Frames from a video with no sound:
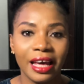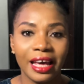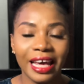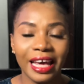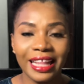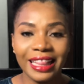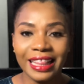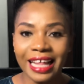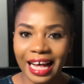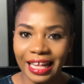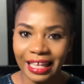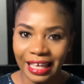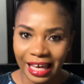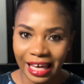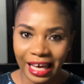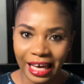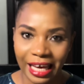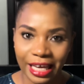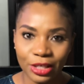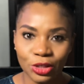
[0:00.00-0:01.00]
in that
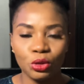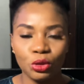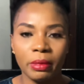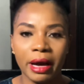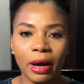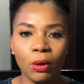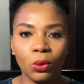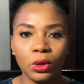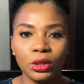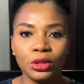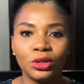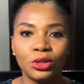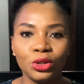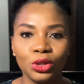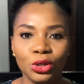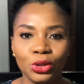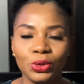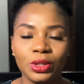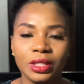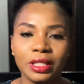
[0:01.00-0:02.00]
case, you might want to
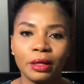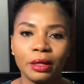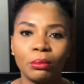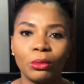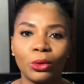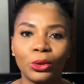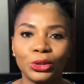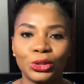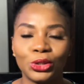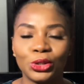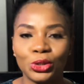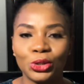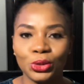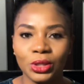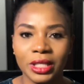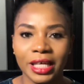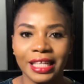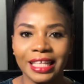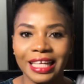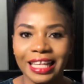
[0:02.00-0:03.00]
use a more
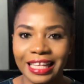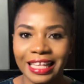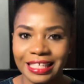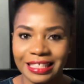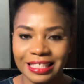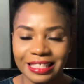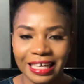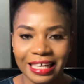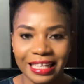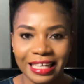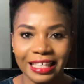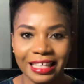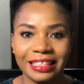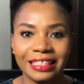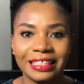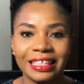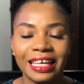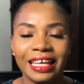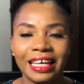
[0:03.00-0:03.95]
suited cleanser that